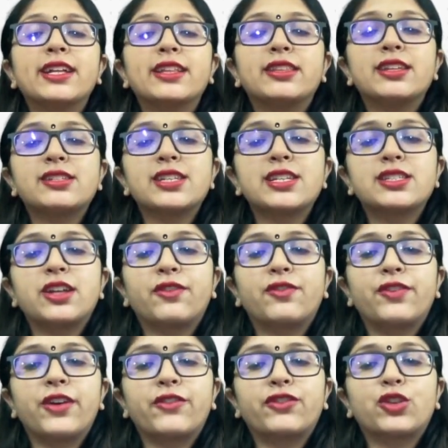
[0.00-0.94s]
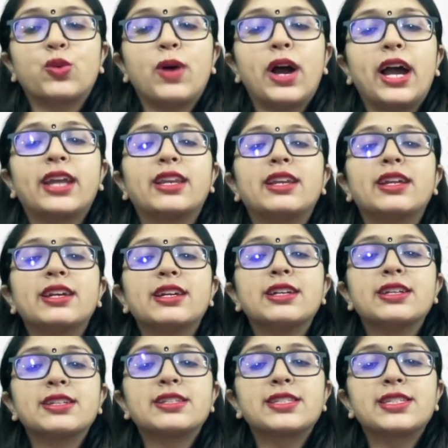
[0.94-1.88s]
This is the fifth one,
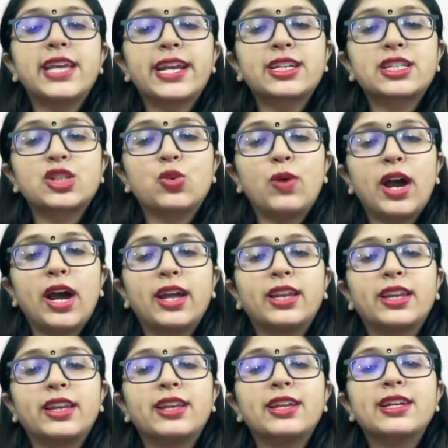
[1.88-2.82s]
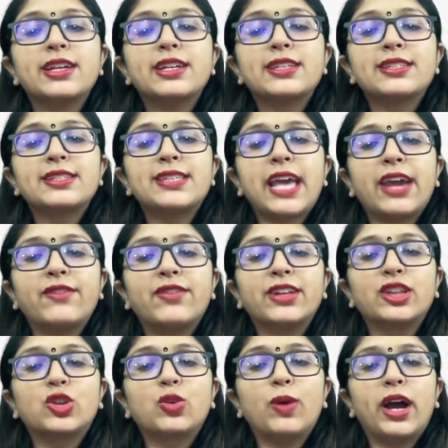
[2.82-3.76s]
sixth one,
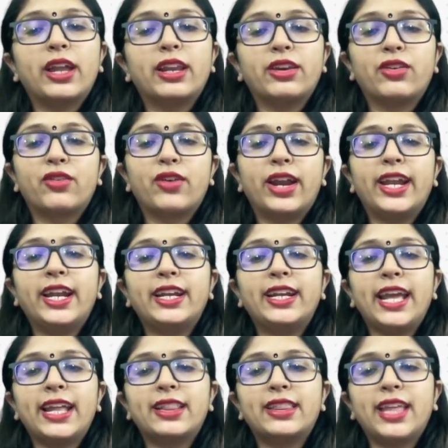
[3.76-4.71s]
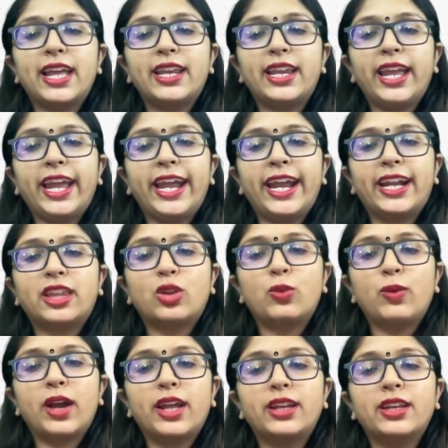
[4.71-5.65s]
seventh one, right? And then eighth
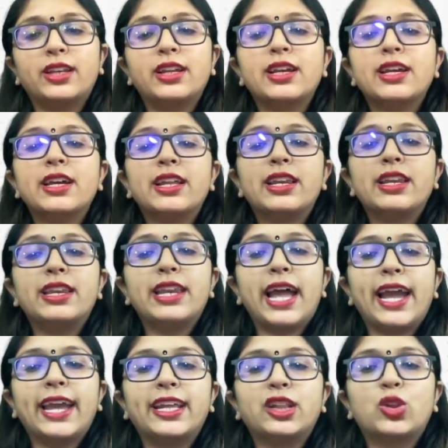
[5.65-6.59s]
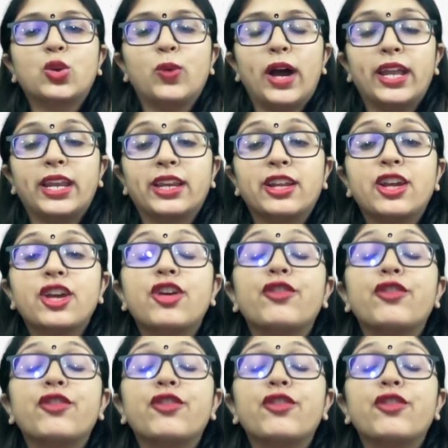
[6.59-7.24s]
one, ninth one.